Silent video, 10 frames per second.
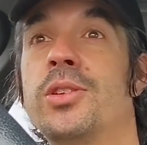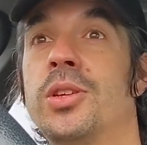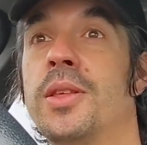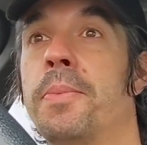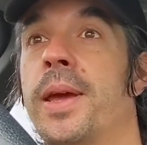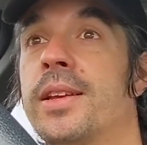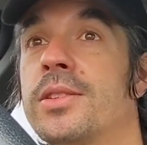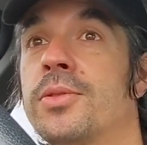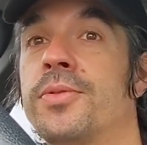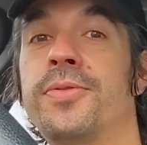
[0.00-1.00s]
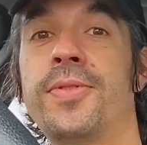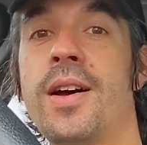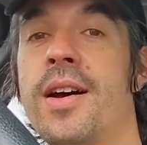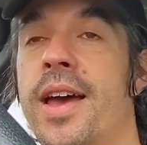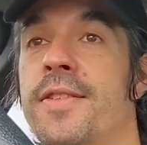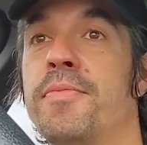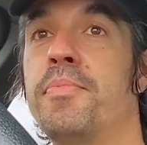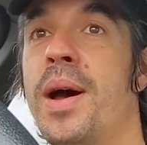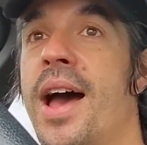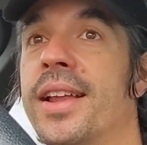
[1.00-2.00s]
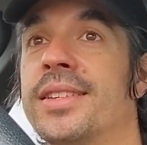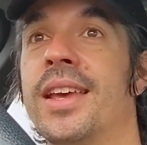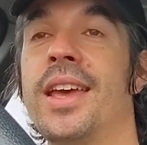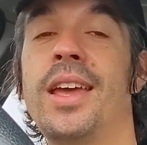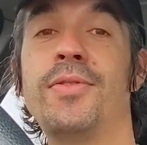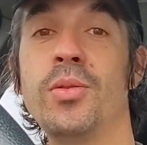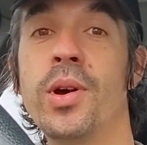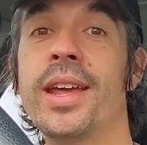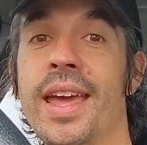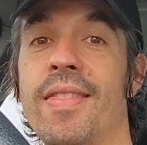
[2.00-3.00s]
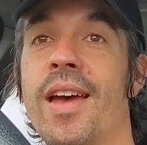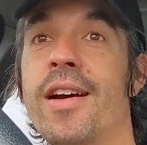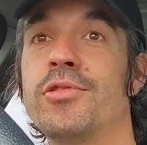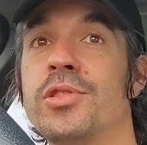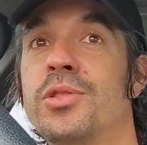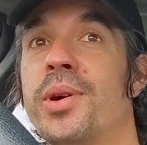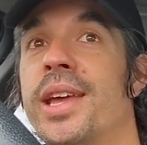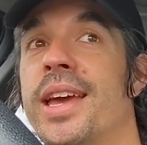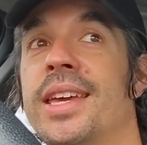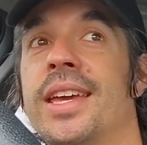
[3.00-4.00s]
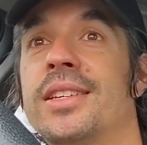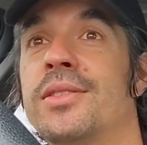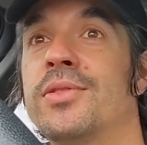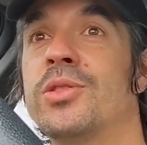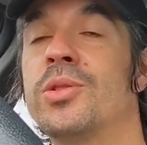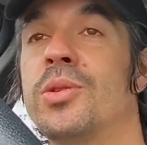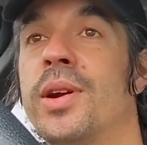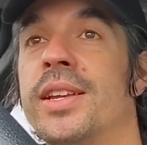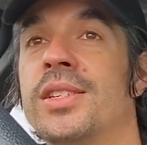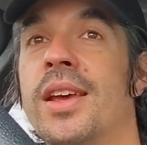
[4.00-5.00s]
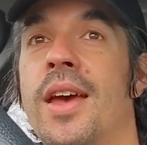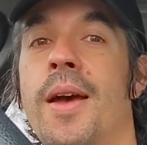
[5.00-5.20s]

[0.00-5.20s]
to the Pixel 5, but if you want to get the 128 gigs of storage,